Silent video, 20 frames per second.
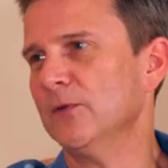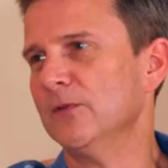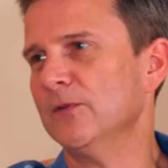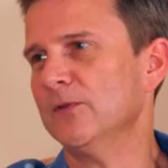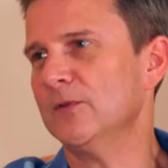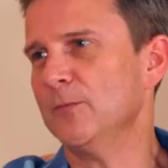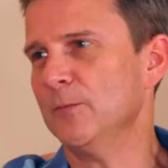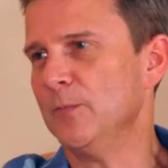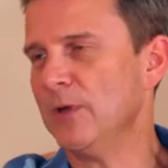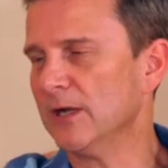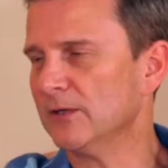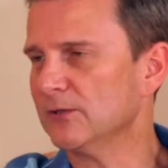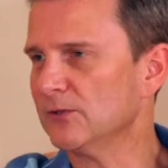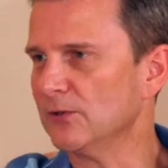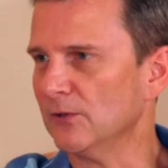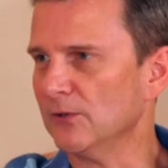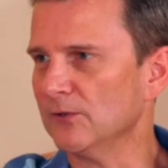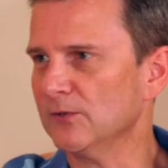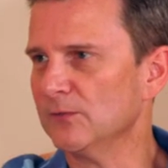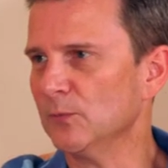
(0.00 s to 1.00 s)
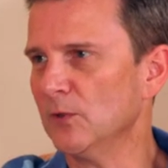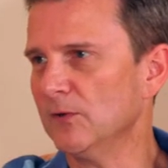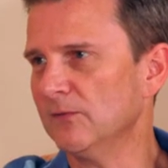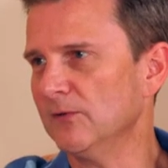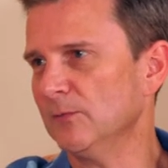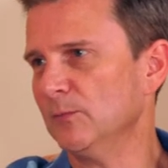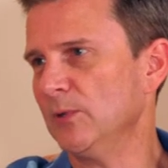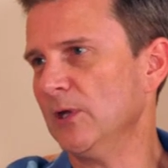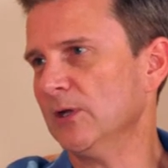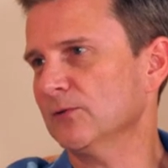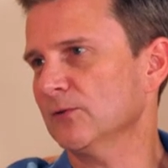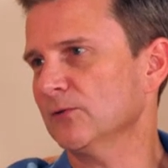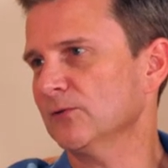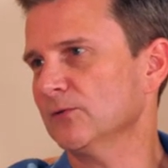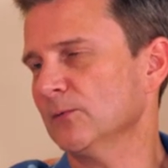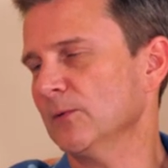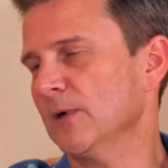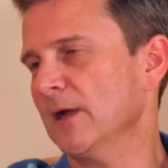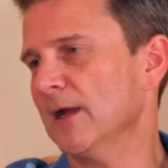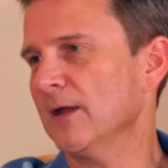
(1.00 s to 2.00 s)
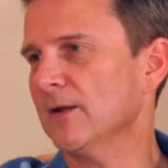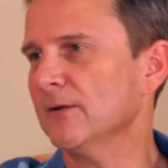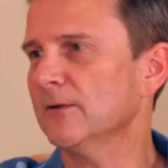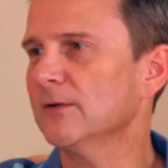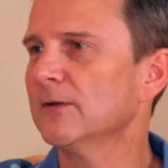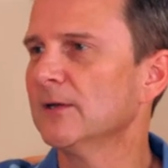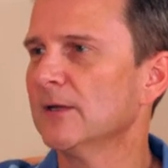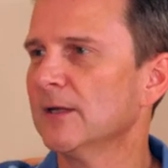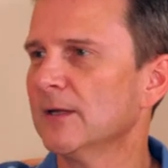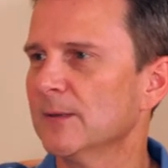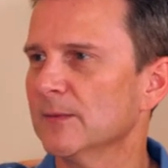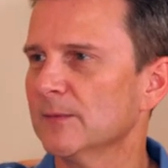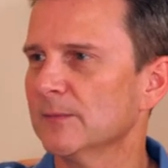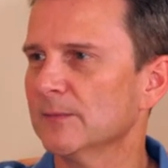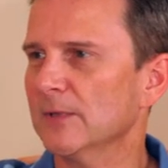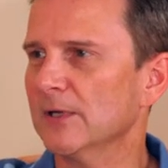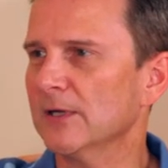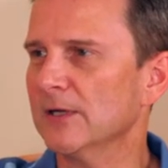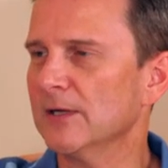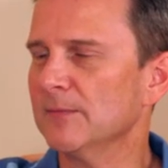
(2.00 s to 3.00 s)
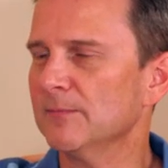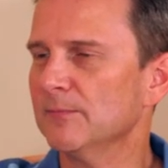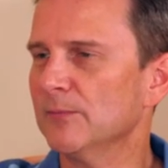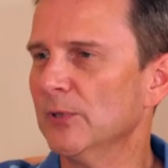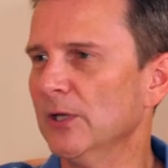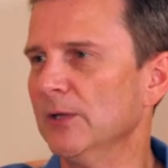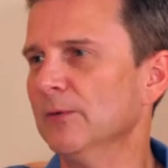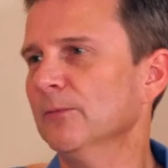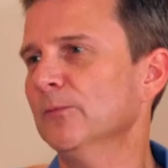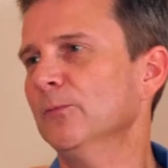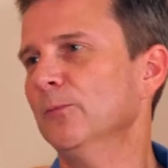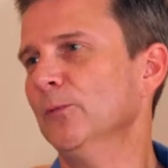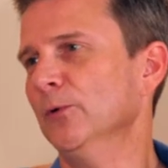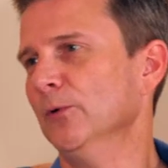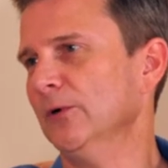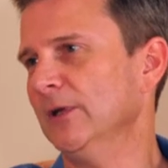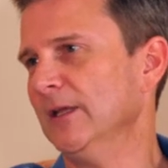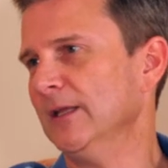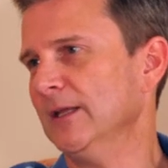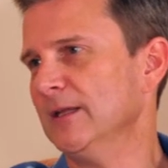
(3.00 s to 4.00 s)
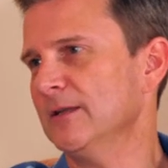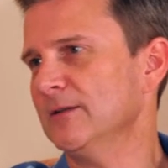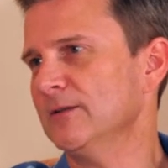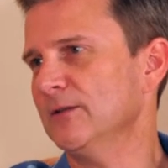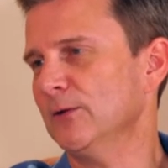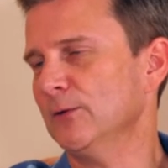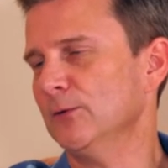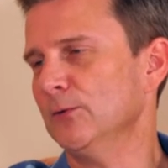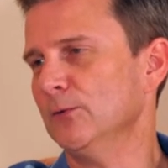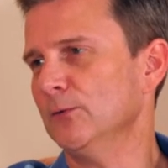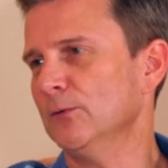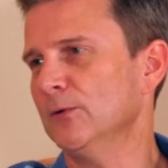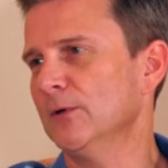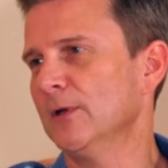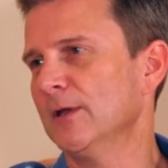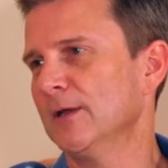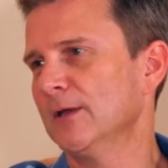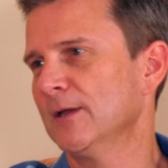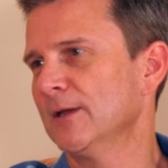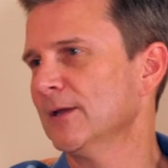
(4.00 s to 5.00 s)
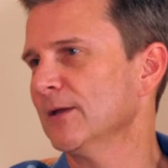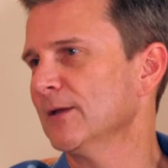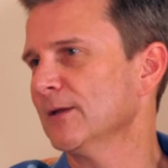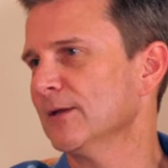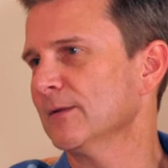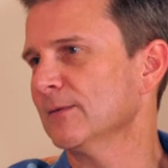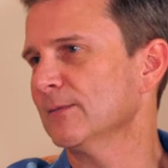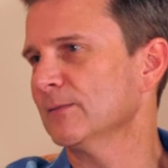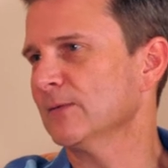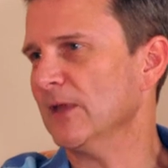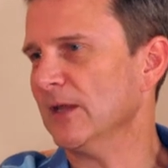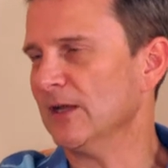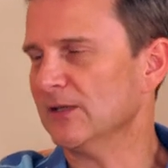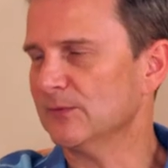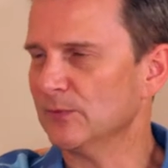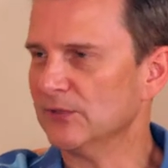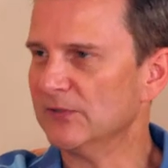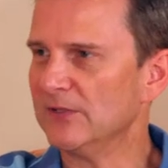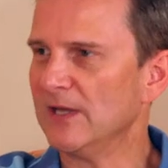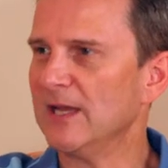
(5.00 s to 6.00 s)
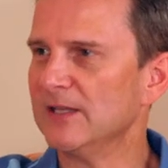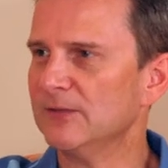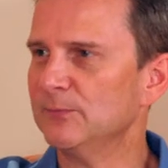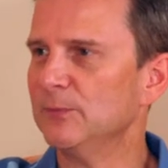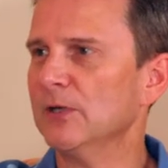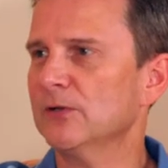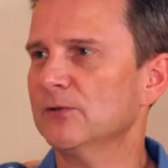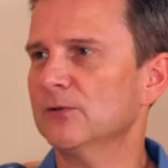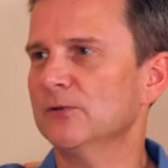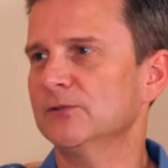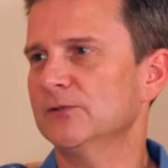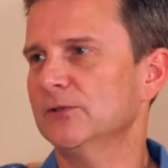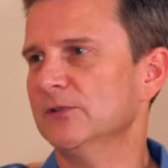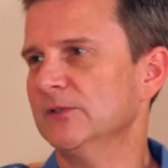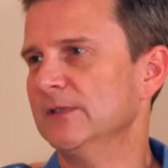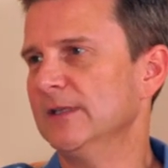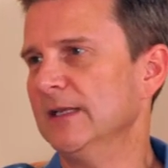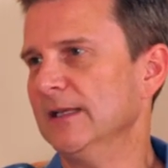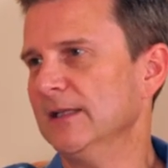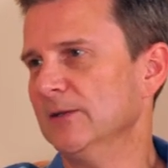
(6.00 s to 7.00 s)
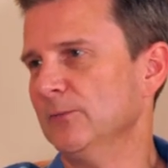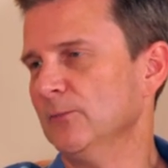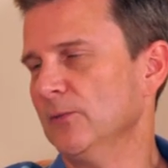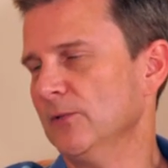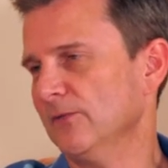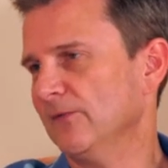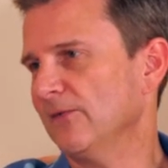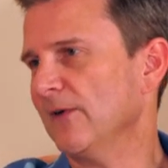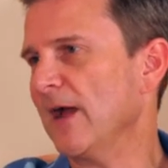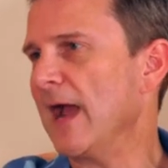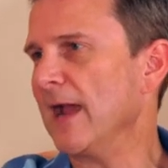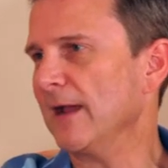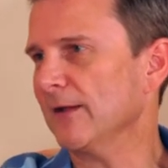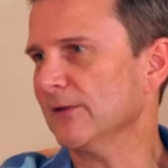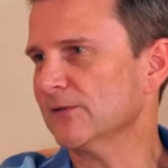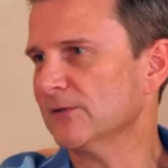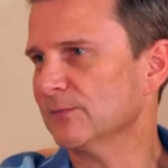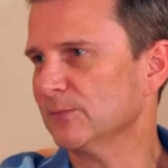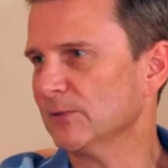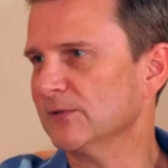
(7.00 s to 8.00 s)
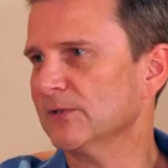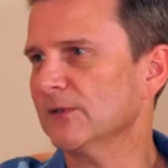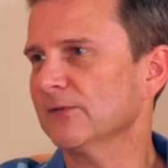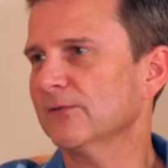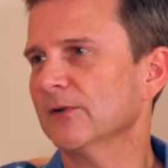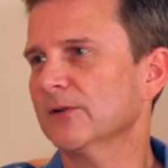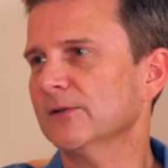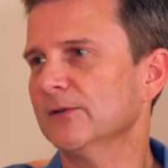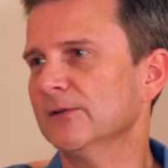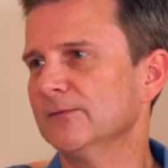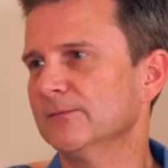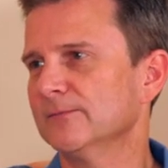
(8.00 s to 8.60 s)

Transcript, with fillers: with the pictures, moving pictures around. Um, but we'll get into things besides pictures, just dealing with files specifically.